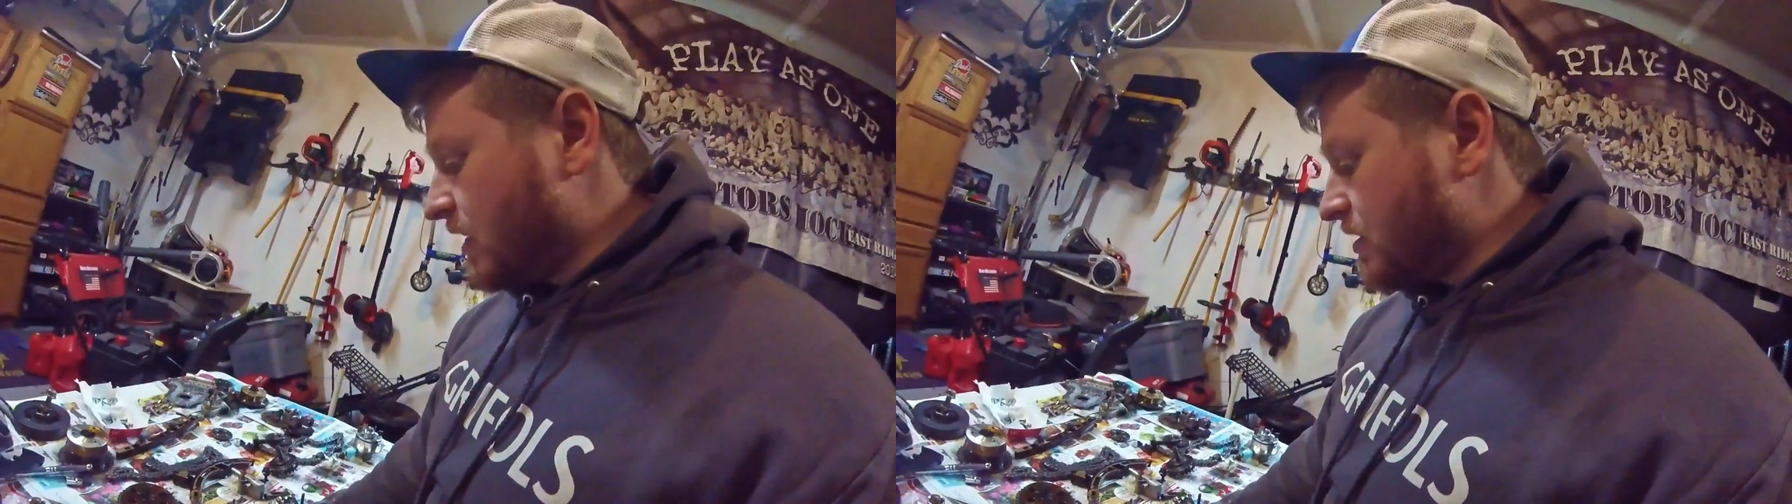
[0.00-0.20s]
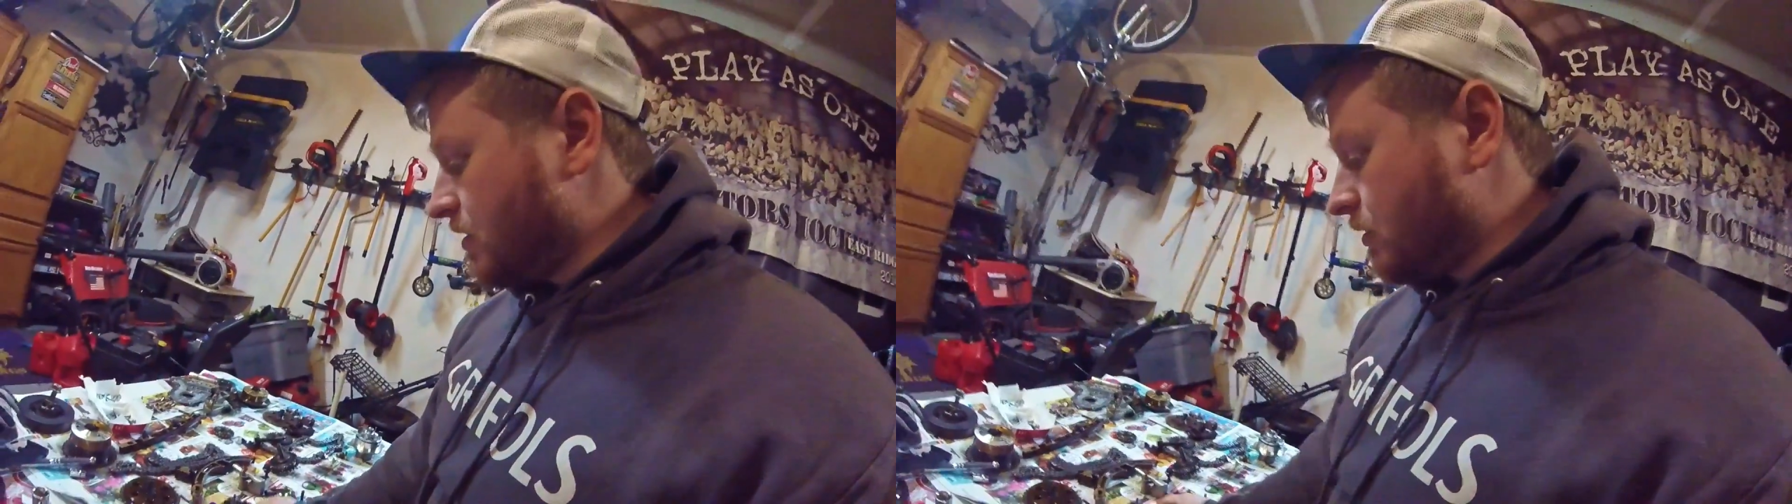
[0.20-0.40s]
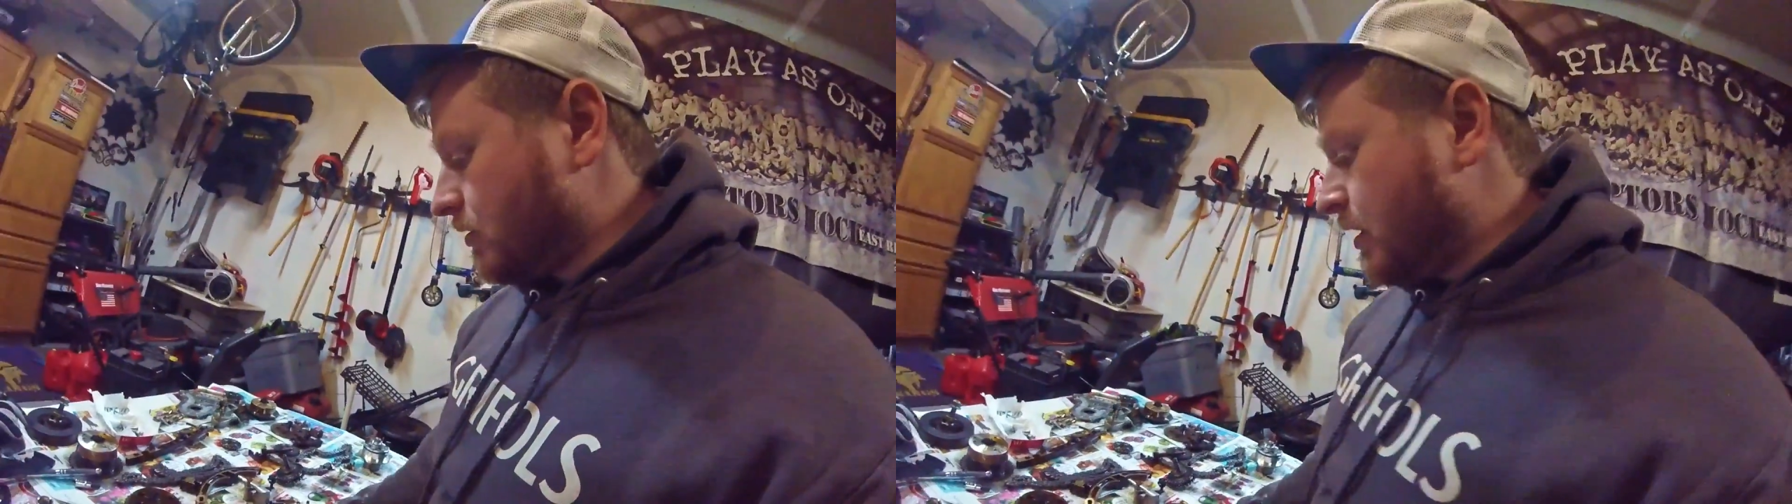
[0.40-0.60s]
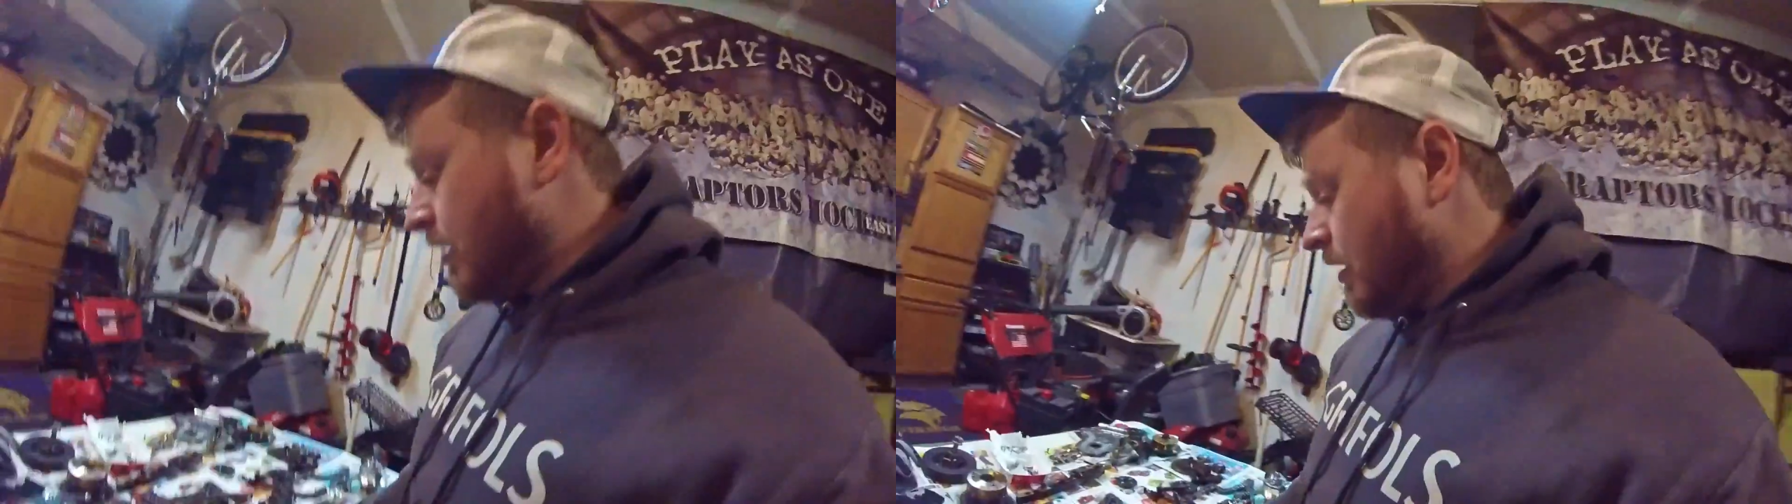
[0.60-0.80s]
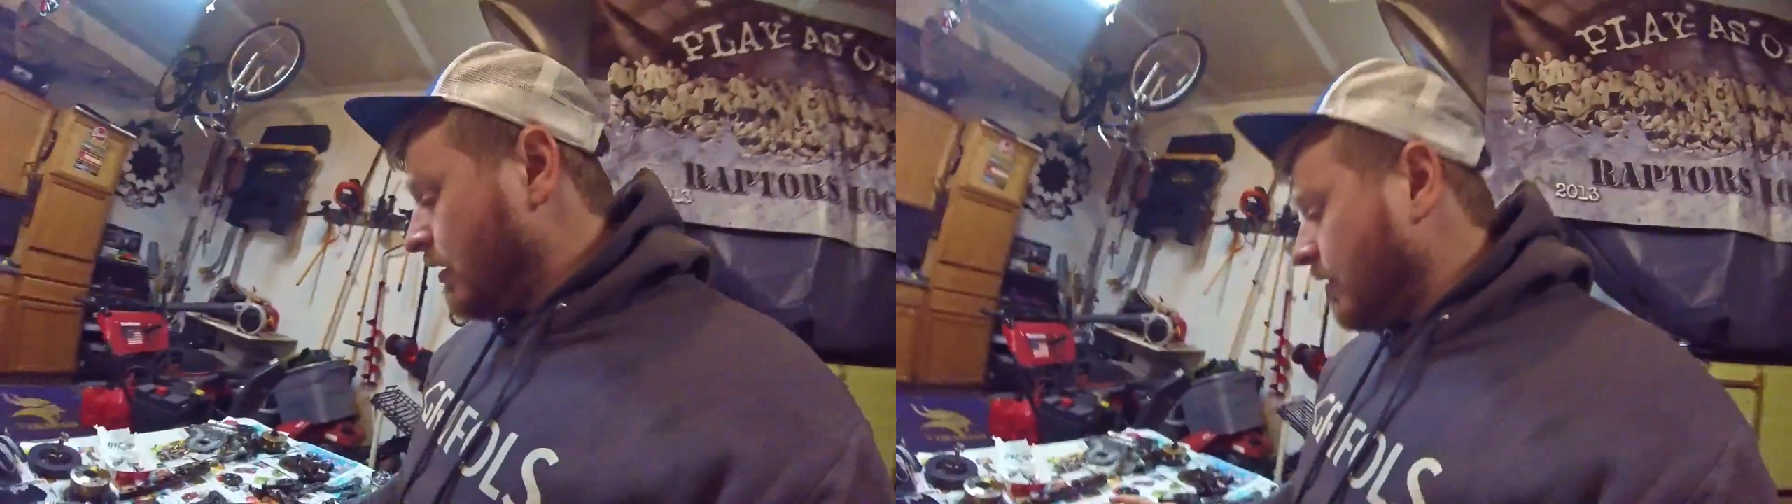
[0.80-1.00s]
And so
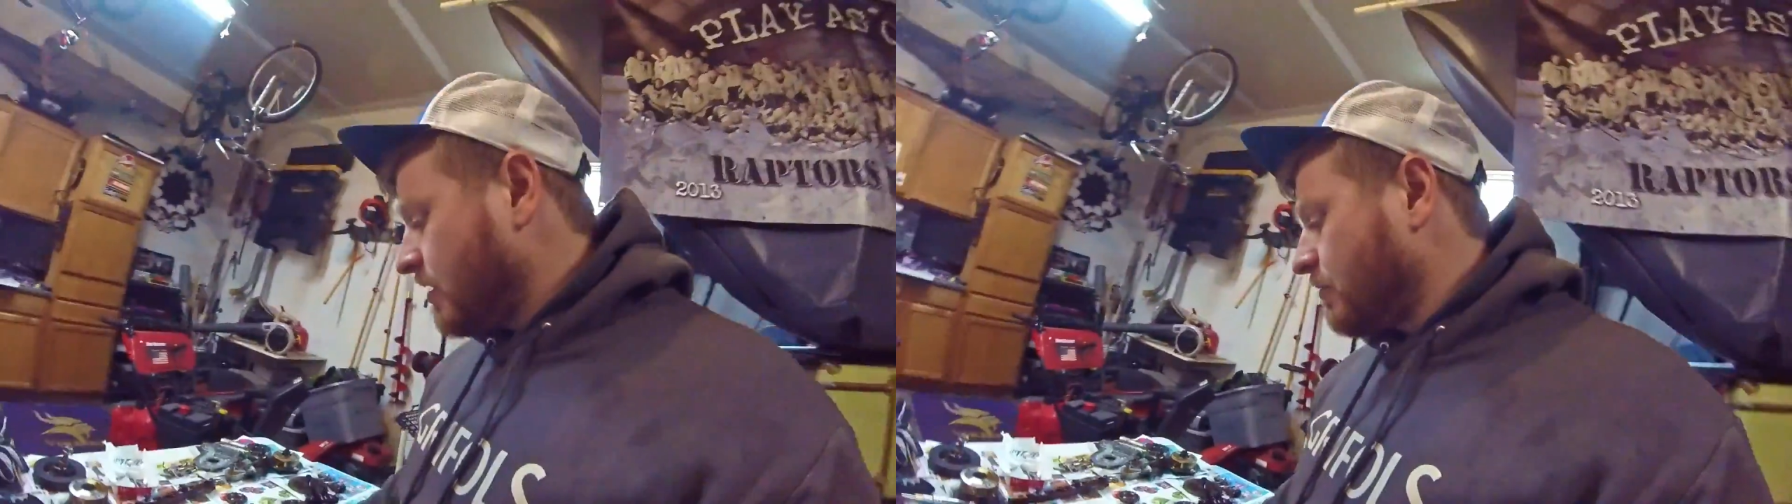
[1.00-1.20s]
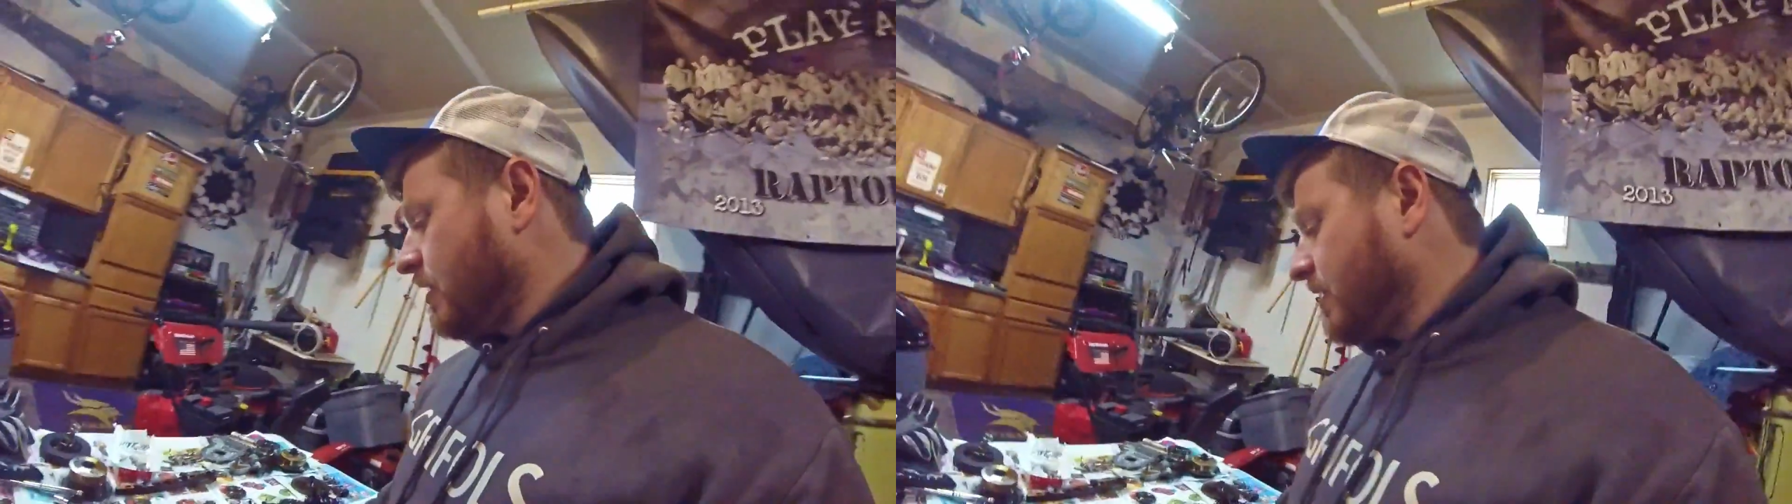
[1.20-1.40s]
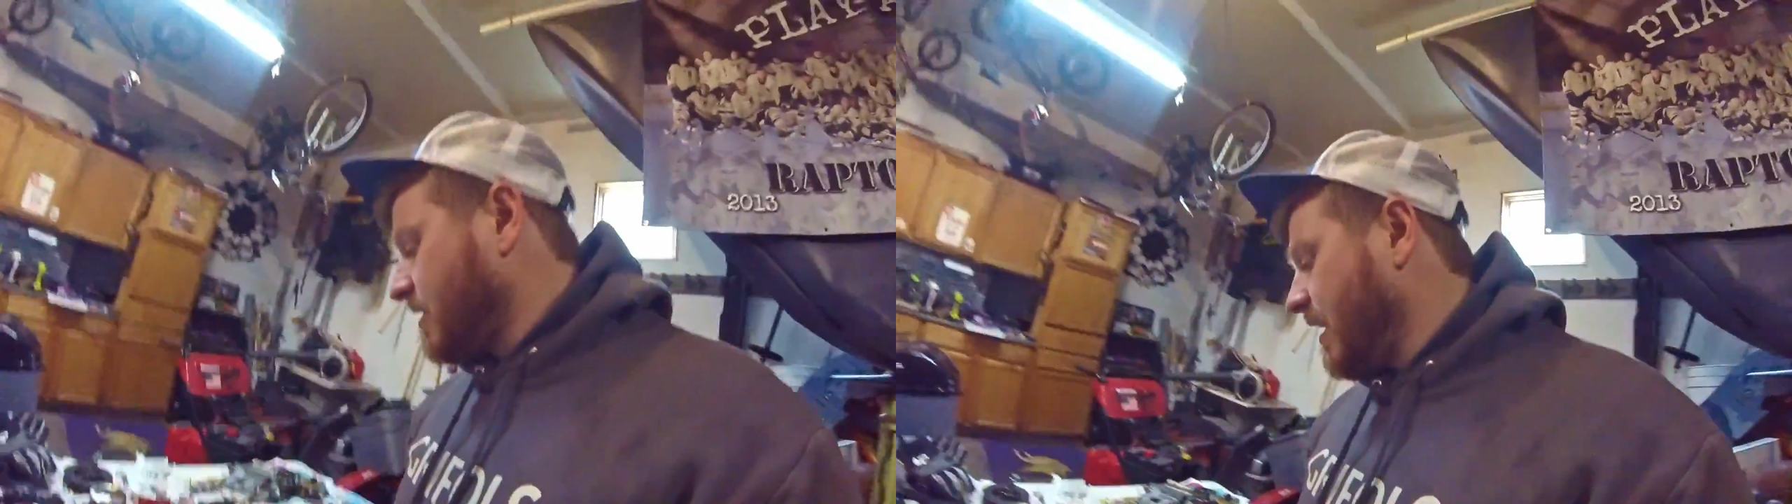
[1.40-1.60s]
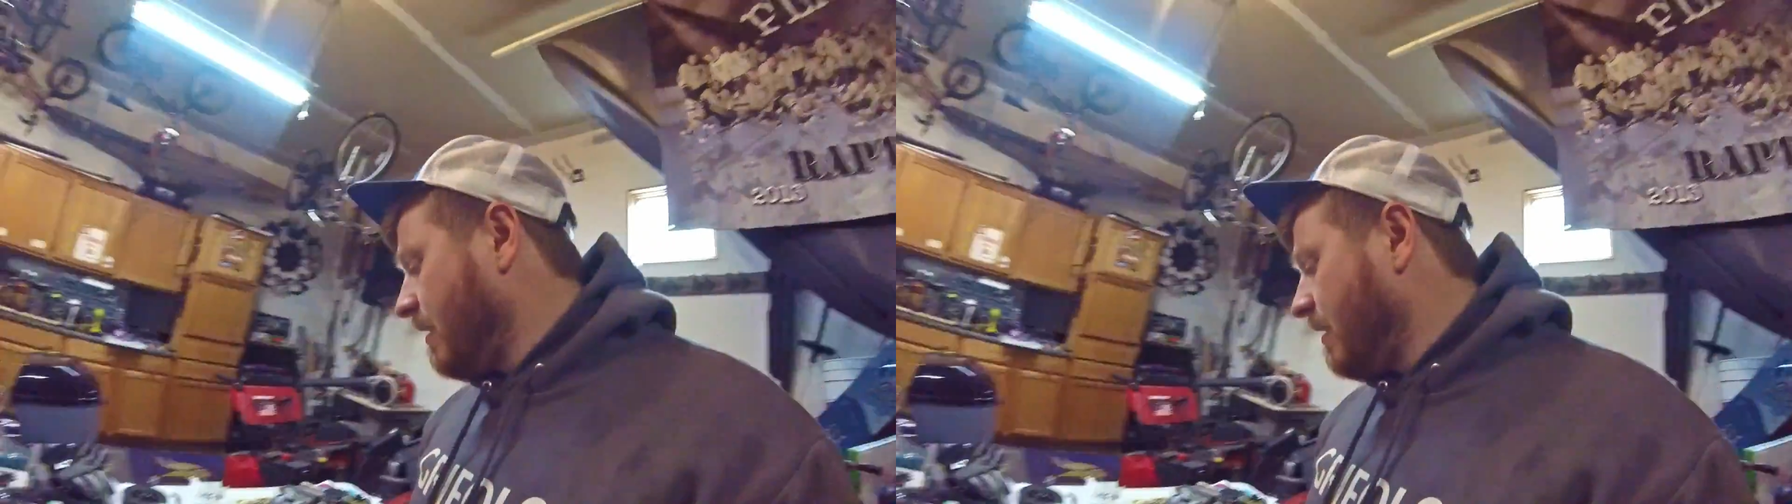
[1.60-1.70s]
this one is an